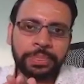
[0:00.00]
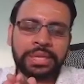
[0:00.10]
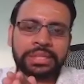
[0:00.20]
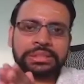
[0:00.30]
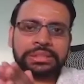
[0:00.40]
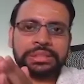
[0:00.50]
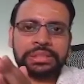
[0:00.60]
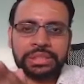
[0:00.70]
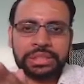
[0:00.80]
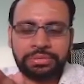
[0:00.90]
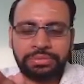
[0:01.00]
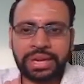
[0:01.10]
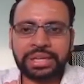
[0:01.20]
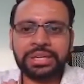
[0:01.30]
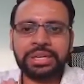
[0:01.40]
that's in
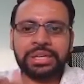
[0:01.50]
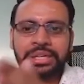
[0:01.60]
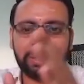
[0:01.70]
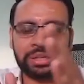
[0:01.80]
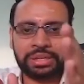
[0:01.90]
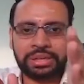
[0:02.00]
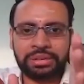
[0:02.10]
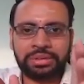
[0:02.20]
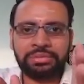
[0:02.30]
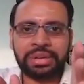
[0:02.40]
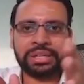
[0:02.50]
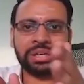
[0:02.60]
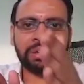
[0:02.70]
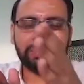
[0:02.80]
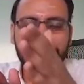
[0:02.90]
fact a
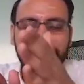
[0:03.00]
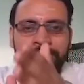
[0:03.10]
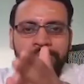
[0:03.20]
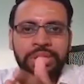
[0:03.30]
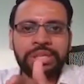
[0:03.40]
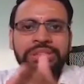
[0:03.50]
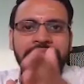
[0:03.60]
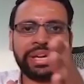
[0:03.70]
vector with components